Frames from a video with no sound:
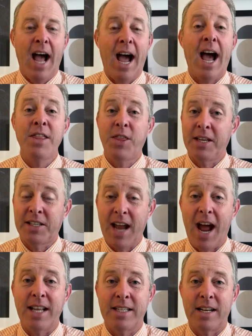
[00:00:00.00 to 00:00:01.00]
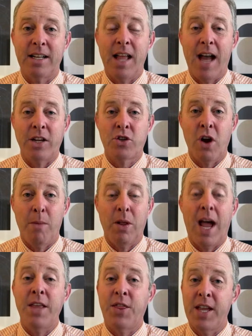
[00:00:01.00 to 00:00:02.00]
I think Scottie's in a lot of trouble.
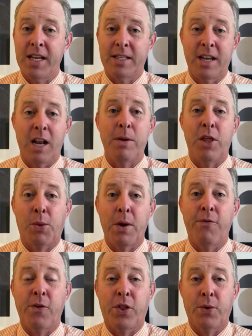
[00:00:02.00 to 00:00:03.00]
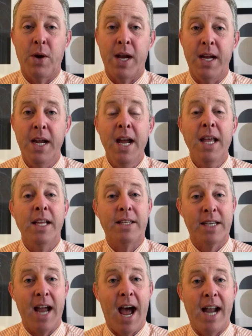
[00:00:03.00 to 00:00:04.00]
I think it's going to be three for three that
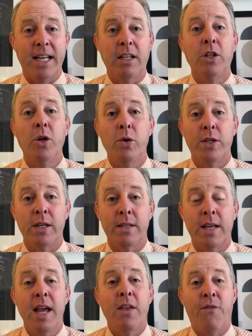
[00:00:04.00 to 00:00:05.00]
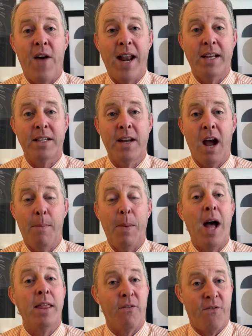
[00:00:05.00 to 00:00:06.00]
Scottie loses the FedEx mm. Cup
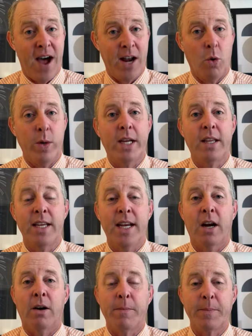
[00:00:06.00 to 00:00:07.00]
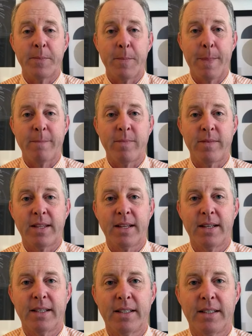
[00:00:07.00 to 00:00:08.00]
on the final week of the year.
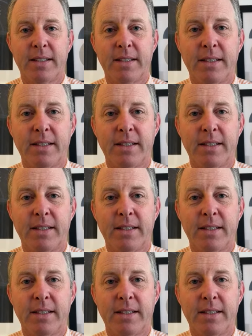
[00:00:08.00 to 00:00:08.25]
How about